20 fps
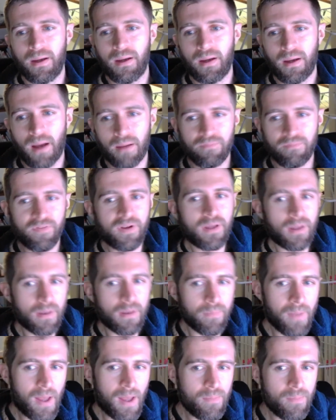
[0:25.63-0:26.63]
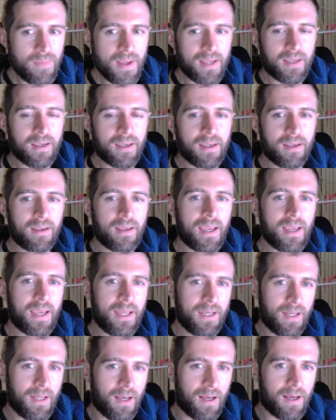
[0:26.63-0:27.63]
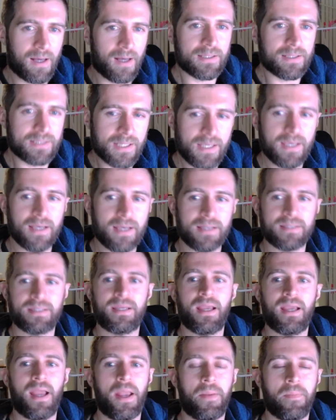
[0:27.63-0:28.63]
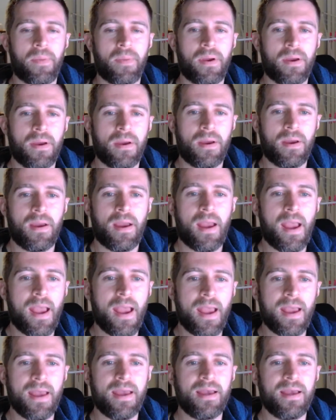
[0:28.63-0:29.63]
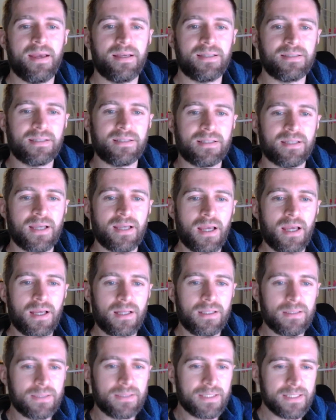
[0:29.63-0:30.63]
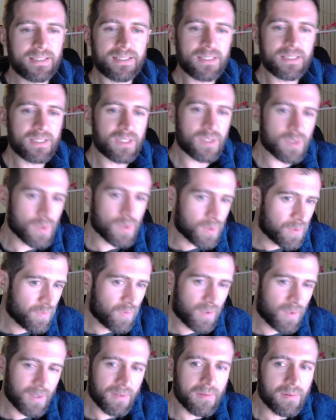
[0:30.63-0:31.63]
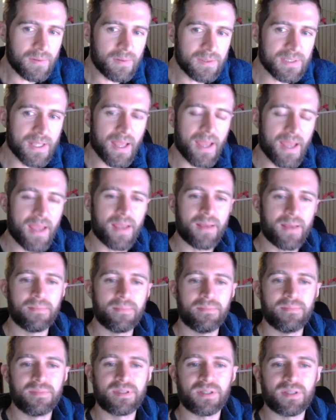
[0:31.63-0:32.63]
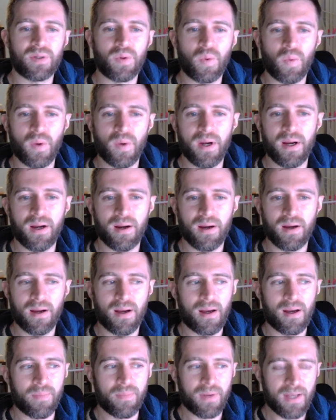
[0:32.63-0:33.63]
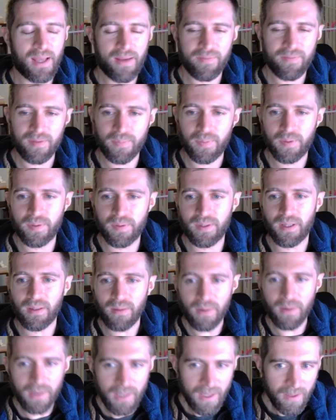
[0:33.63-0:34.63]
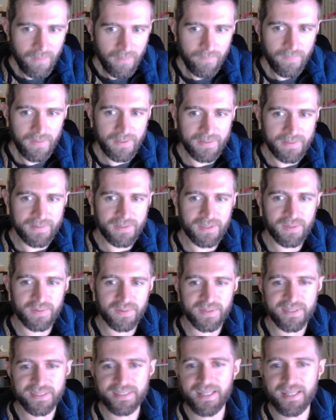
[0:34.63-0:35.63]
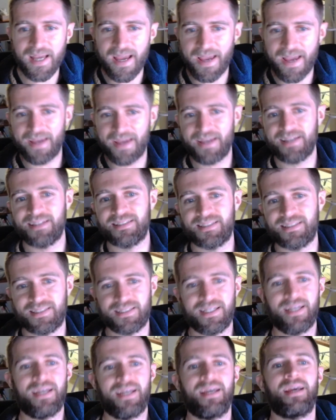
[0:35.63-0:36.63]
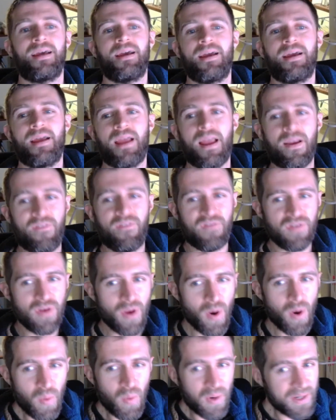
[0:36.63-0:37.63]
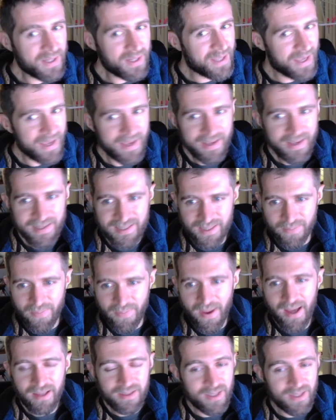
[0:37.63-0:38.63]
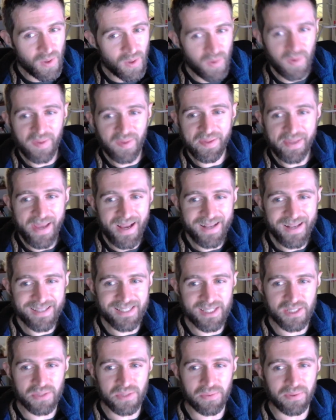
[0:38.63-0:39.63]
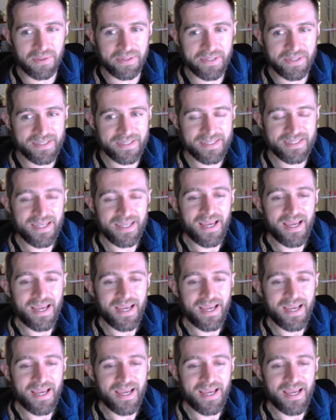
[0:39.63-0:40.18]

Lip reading: I'm thinking about making an RTS game. And this is sort of one of those games where I'm going to have to put a lot of effort into it. And if no one cares about the early access release,